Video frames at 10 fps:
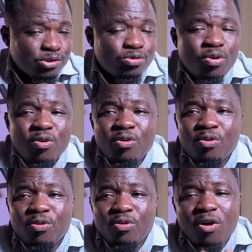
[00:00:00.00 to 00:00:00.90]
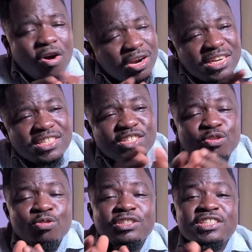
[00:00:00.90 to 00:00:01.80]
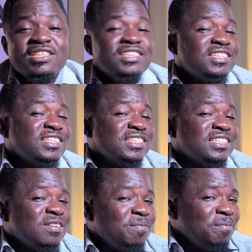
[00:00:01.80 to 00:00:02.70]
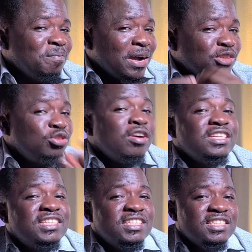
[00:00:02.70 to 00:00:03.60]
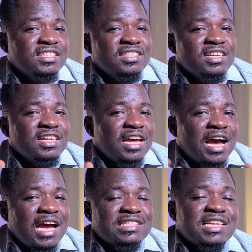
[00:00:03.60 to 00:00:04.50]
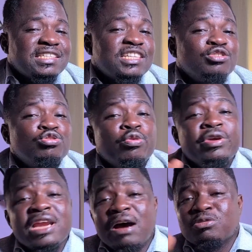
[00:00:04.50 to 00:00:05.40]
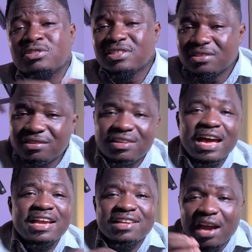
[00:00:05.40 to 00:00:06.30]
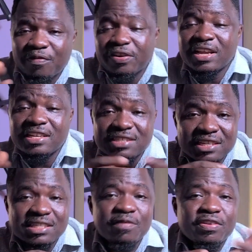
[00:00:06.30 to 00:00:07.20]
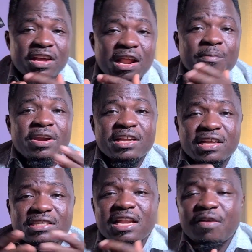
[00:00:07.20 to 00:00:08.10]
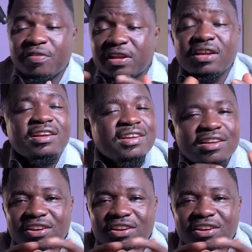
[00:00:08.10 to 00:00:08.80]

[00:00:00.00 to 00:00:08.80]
So all these notions, majority has started throwing out like Africans hate African Americans and African.